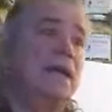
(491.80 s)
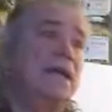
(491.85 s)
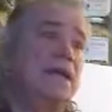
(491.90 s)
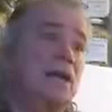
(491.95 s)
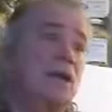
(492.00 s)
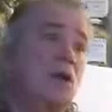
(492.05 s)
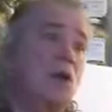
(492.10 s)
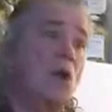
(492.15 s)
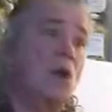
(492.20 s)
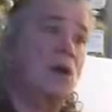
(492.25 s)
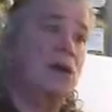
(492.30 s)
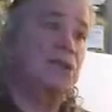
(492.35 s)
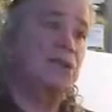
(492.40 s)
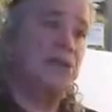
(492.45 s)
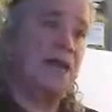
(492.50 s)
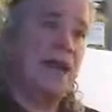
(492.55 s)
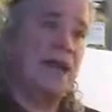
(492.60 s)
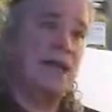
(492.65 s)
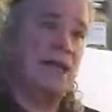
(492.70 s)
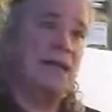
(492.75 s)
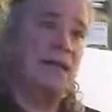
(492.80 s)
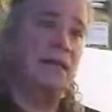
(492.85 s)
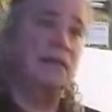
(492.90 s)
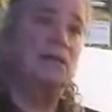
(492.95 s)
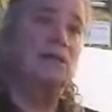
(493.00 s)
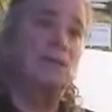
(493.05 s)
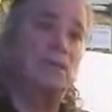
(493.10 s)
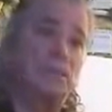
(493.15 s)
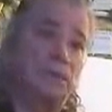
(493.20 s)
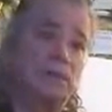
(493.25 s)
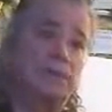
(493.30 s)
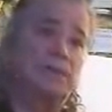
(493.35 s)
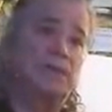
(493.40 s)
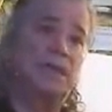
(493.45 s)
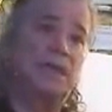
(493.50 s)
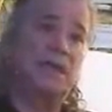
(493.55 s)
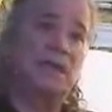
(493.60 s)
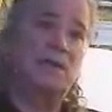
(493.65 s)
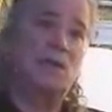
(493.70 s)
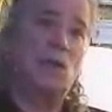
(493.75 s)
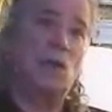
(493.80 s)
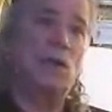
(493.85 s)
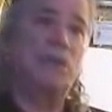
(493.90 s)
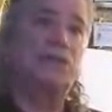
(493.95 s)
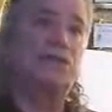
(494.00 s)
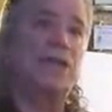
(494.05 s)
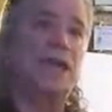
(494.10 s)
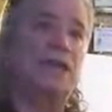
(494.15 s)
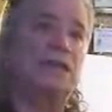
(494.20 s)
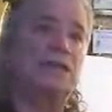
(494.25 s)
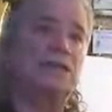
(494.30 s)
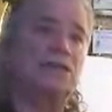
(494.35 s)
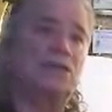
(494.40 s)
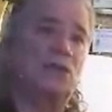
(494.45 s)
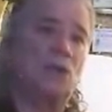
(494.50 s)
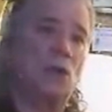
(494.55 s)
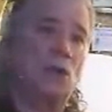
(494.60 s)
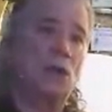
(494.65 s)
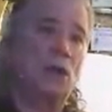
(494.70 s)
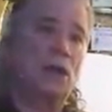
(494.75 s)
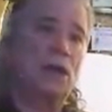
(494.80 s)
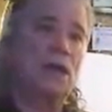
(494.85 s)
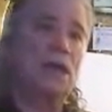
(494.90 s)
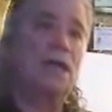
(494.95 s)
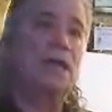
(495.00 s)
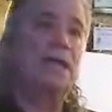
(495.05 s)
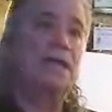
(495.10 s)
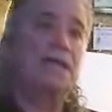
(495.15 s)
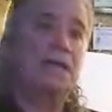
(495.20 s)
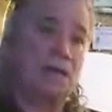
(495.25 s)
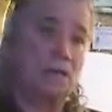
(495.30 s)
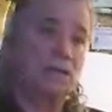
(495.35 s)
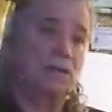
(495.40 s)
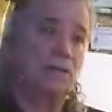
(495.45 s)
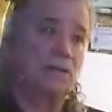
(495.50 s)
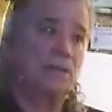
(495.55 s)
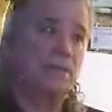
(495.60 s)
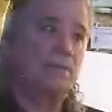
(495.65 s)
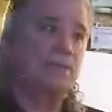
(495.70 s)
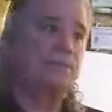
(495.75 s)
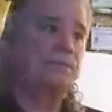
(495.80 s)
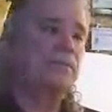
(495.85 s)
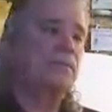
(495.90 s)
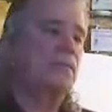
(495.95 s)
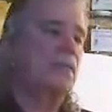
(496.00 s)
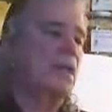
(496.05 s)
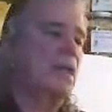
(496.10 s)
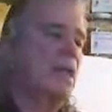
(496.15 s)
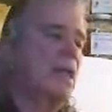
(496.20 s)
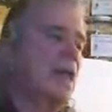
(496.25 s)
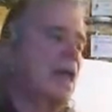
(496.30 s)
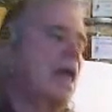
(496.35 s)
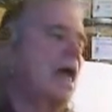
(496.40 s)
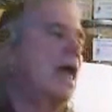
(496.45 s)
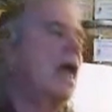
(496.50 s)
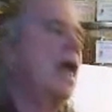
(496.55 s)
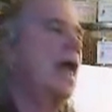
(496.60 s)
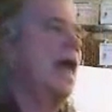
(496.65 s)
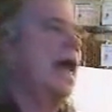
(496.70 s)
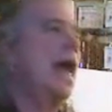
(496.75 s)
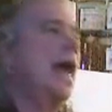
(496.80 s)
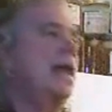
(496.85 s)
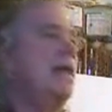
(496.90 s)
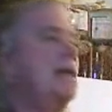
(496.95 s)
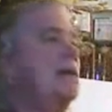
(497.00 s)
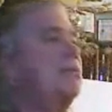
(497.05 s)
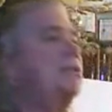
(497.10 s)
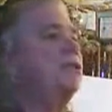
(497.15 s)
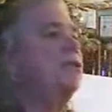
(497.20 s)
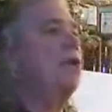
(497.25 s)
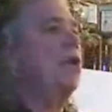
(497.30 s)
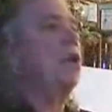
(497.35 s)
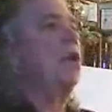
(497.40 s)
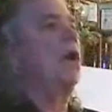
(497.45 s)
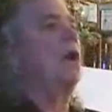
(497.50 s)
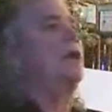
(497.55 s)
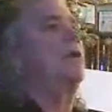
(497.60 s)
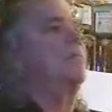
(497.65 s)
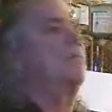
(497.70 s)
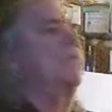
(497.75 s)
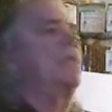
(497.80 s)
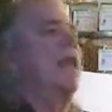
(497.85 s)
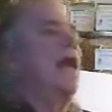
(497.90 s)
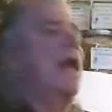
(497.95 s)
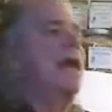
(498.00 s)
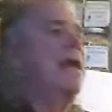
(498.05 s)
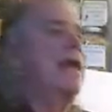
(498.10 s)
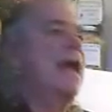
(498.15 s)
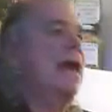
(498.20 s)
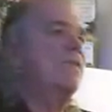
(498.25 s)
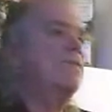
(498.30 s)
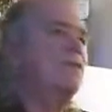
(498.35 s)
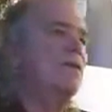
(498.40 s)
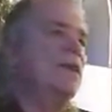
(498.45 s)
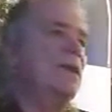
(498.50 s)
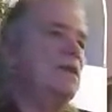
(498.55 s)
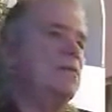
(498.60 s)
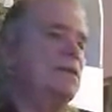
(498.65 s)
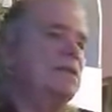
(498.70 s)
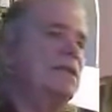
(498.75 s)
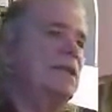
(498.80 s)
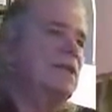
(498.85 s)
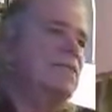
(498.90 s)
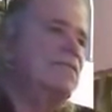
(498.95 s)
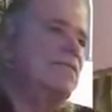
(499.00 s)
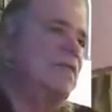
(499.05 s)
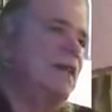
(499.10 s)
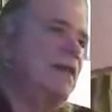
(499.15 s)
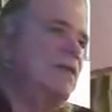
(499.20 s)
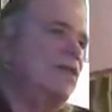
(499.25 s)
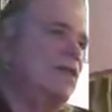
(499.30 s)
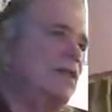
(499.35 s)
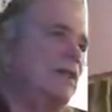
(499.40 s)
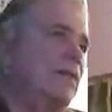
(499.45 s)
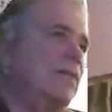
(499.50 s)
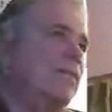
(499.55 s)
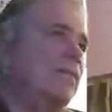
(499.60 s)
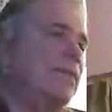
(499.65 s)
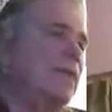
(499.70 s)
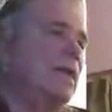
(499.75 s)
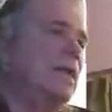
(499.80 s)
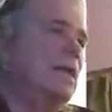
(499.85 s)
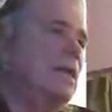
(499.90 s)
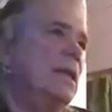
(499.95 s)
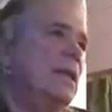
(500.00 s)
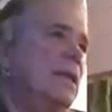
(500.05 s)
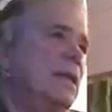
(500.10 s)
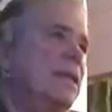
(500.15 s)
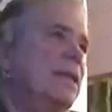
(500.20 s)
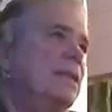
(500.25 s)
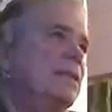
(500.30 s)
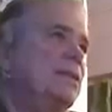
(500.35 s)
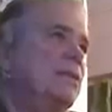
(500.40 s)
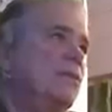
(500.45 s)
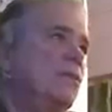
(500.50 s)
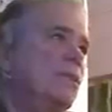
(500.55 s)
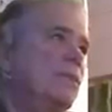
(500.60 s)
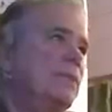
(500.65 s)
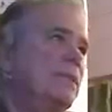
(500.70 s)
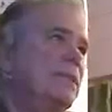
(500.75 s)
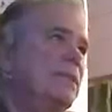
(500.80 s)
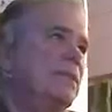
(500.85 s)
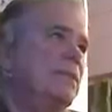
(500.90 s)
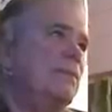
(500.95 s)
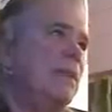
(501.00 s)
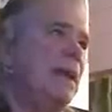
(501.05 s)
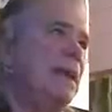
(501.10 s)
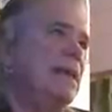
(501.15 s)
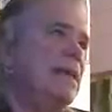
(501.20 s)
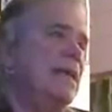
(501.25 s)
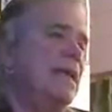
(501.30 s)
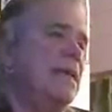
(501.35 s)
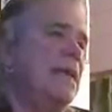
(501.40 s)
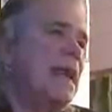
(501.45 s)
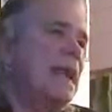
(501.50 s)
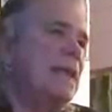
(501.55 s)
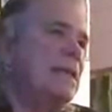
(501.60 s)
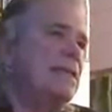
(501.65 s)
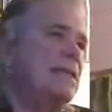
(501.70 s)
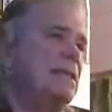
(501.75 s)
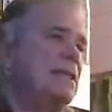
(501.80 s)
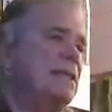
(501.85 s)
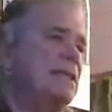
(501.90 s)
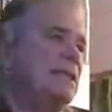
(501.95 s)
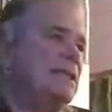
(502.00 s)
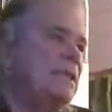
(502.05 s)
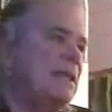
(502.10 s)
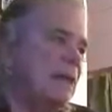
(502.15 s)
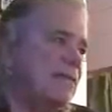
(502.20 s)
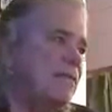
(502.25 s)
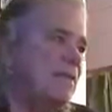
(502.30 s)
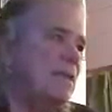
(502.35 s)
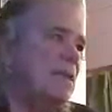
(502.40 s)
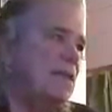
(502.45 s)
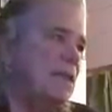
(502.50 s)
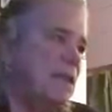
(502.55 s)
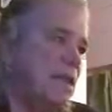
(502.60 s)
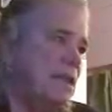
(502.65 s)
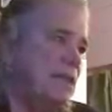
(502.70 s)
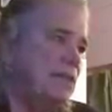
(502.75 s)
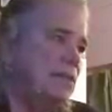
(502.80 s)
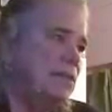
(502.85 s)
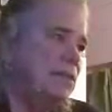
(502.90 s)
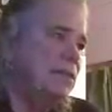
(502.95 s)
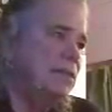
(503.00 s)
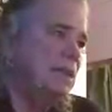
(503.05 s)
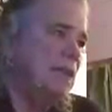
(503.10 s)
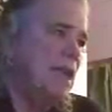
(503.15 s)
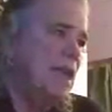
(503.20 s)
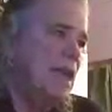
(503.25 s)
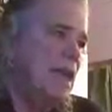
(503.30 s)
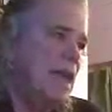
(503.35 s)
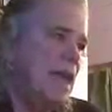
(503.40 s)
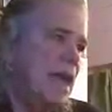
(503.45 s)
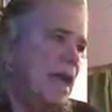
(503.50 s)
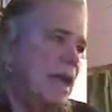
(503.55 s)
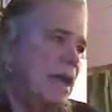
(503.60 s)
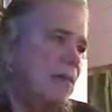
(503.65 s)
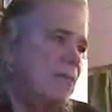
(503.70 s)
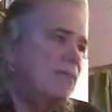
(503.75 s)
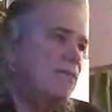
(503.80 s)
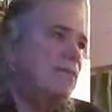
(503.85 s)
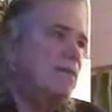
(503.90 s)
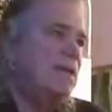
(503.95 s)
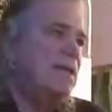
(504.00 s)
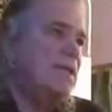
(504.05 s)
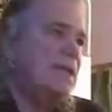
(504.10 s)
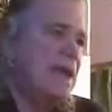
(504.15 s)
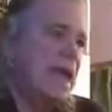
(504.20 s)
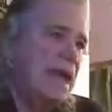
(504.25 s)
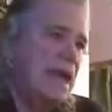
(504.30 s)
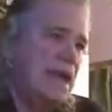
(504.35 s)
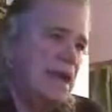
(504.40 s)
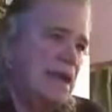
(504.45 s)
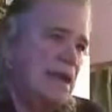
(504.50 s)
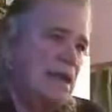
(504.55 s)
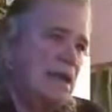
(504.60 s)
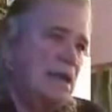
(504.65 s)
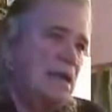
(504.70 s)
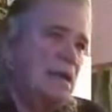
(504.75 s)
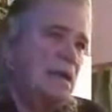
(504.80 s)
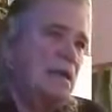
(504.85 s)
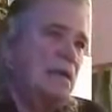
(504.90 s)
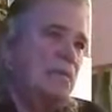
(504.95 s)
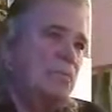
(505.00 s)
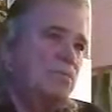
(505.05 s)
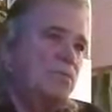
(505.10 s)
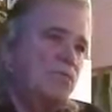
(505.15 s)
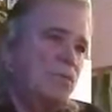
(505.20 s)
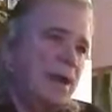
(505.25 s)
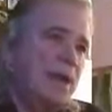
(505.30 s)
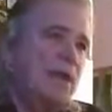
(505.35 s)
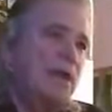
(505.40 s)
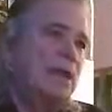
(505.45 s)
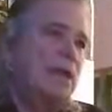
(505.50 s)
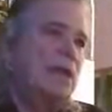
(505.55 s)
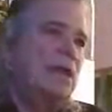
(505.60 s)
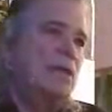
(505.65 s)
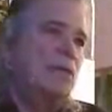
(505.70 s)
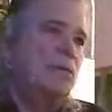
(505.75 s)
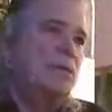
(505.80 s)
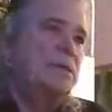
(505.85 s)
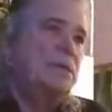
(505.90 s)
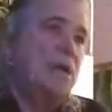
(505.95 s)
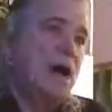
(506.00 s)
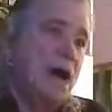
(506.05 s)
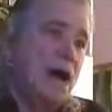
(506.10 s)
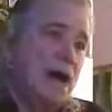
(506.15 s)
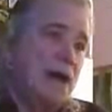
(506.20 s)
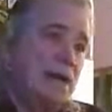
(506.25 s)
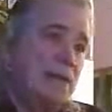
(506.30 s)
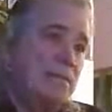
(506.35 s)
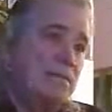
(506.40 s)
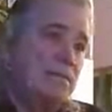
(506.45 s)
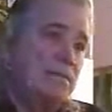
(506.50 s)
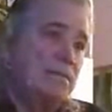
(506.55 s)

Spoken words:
in a carjacking. The person that carjacked his car killed him. And he was caught, and after he was convicted, this woman spent the next 7 years every day praying he would die.